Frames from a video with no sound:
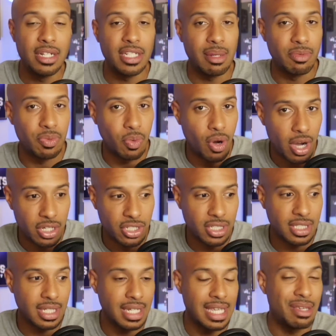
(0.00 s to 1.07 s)
James
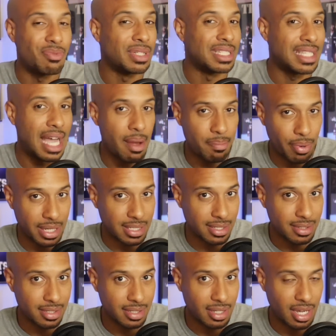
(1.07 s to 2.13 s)
Washington, he was not
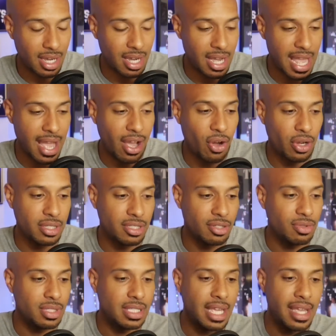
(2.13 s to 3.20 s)
present on
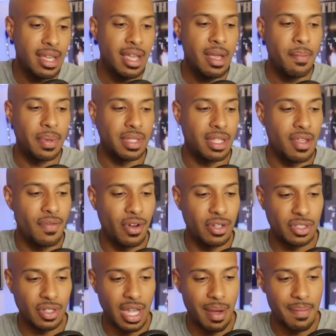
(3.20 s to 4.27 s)
Tuesday, but then you've
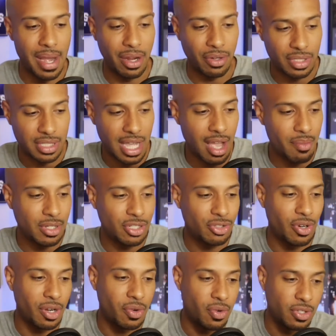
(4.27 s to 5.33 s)
also got Michael Thomas,
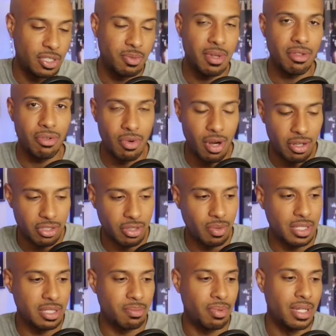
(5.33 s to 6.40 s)
Traquan Smith, who also
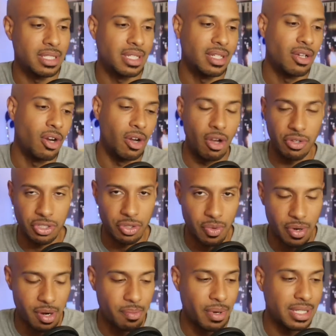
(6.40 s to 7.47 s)
wasn't present, also
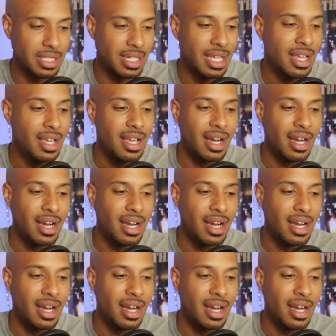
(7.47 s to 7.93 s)
weren't present.